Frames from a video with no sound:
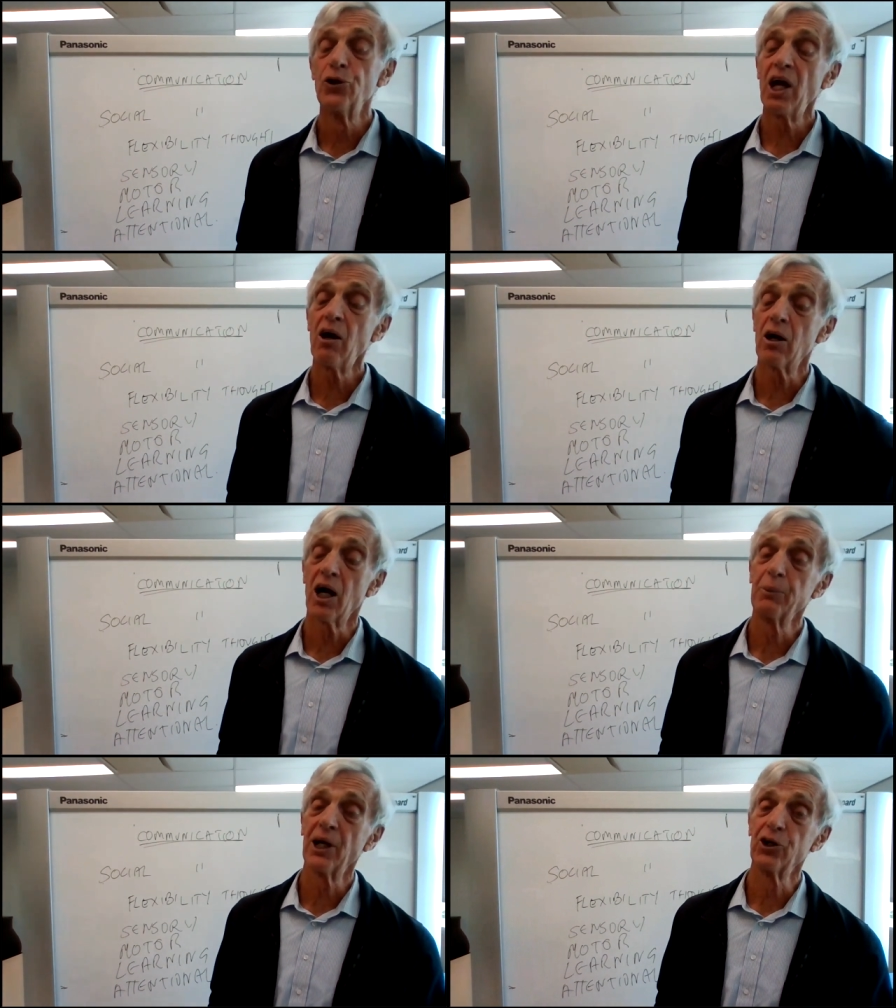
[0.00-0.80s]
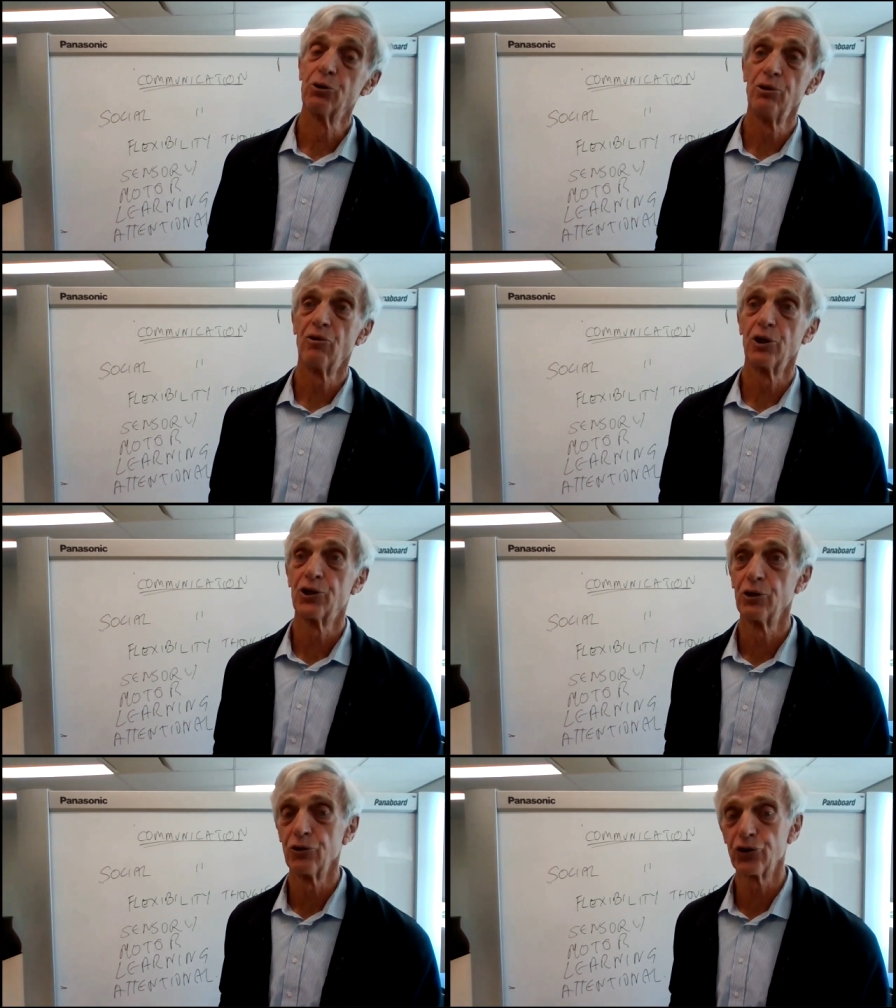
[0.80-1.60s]
So now I'm going to
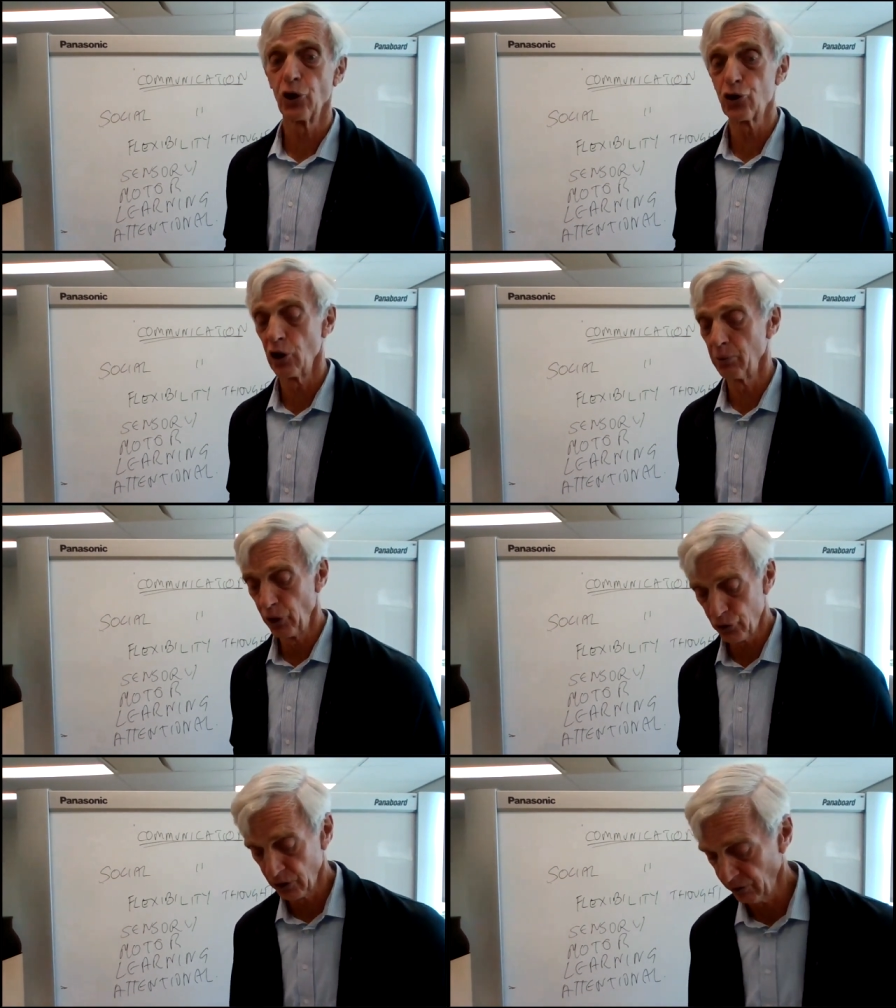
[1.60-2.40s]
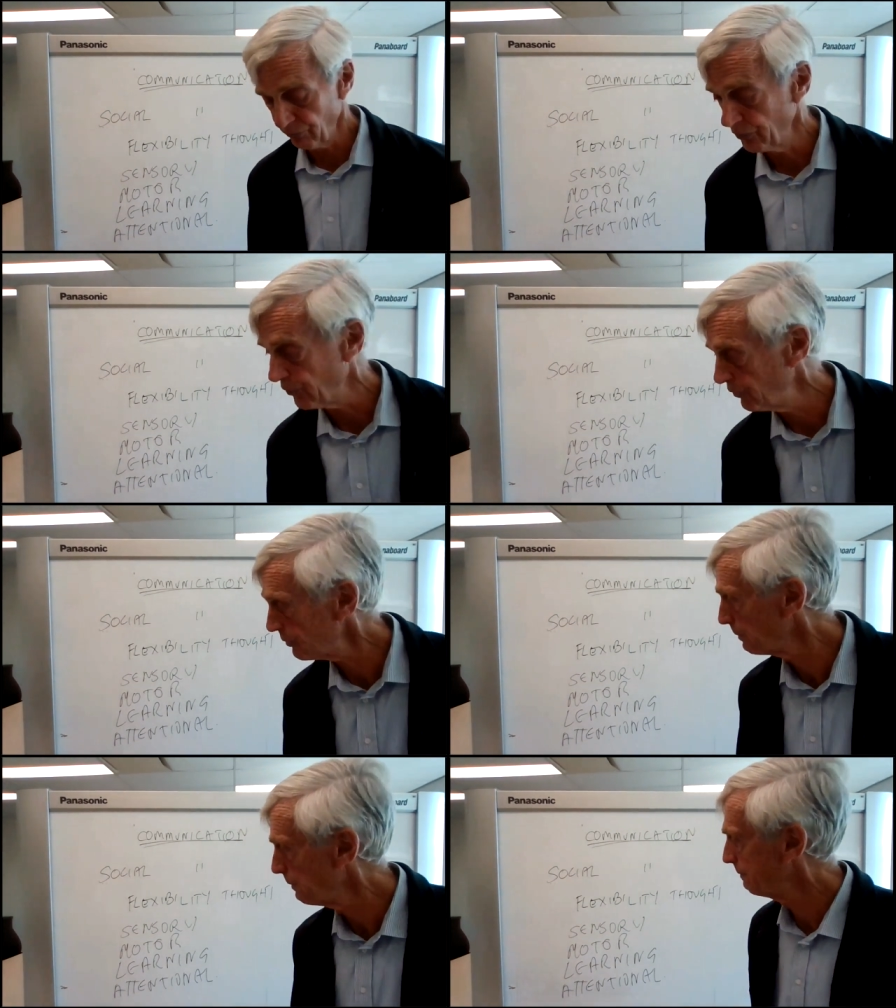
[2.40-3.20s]
move on to social emotional
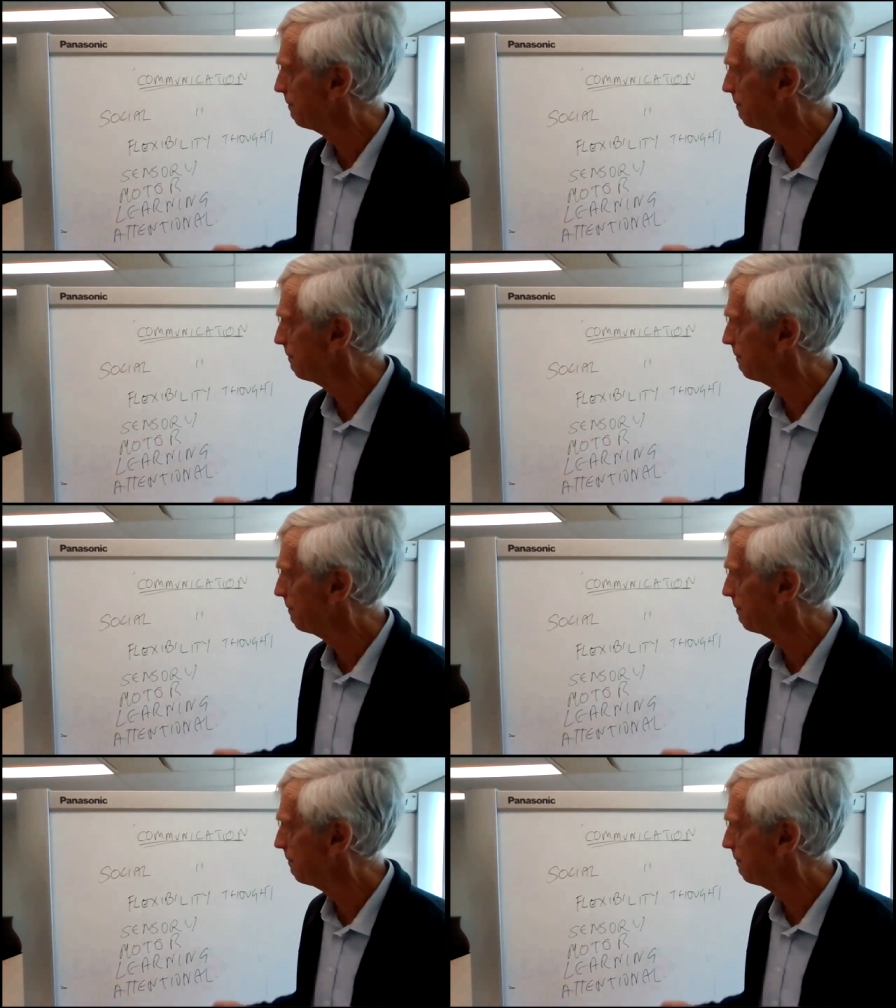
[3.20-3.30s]
differences.